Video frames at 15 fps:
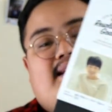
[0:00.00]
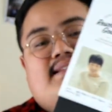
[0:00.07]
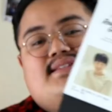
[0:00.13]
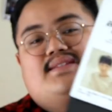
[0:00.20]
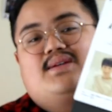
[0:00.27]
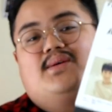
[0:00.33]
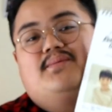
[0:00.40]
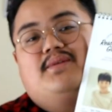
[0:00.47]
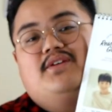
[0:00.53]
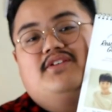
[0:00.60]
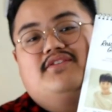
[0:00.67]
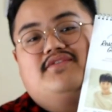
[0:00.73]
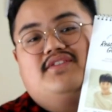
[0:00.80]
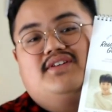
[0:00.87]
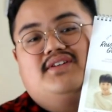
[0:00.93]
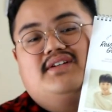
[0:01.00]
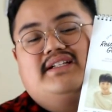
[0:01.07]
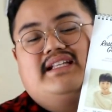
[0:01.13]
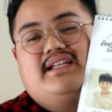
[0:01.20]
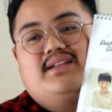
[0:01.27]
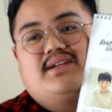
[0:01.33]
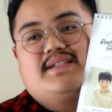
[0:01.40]
is so beautiful.
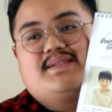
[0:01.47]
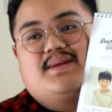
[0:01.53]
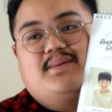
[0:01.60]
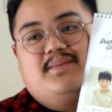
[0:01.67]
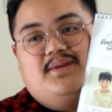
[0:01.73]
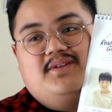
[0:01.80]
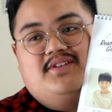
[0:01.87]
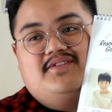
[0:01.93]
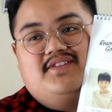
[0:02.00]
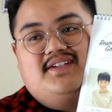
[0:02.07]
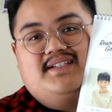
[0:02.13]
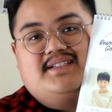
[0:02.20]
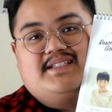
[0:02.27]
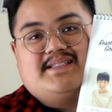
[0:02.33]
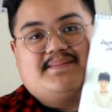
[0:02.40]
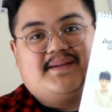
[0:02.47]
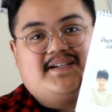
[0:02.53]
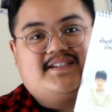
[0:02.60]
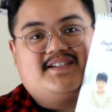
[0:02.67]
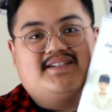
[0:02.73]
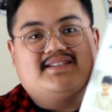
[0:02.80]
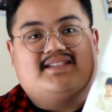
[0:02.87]
They look so beautiful in these
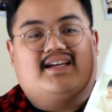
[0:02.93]
pictures.